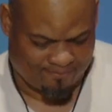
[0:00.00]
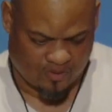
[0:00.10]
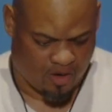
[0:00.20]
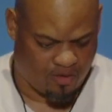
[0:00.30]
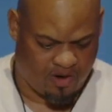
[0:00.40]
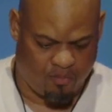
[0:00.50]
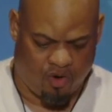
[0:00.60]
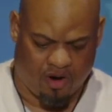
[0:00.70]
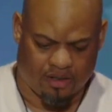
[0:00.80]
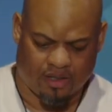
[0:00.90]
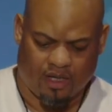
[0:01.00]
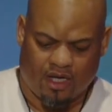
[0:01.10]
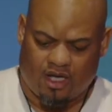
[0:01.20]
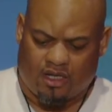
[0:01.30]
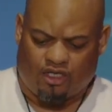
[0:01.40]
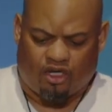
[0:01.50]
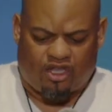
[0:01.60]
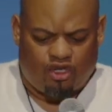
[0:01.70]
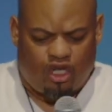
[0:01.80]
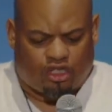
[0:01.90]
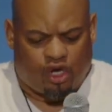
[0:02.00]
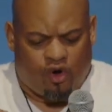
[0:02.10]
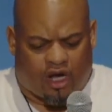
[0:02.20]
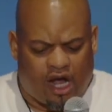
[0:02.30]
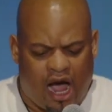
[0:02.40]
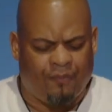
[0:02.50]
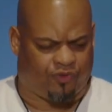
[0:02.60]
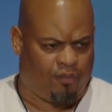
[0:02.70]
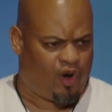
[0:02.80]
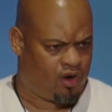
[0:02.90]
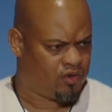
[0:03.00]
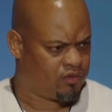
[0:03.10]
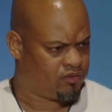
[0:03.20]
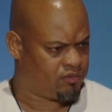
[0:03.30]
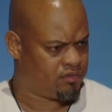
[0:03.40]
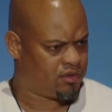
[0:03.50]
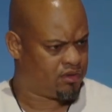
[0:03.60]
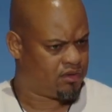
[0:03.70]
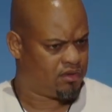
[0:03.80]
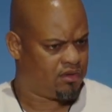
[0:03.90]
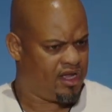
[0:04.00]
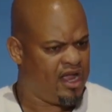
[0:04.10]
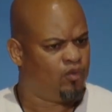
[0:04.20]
Oh, come on. You, you, you're too comfortable in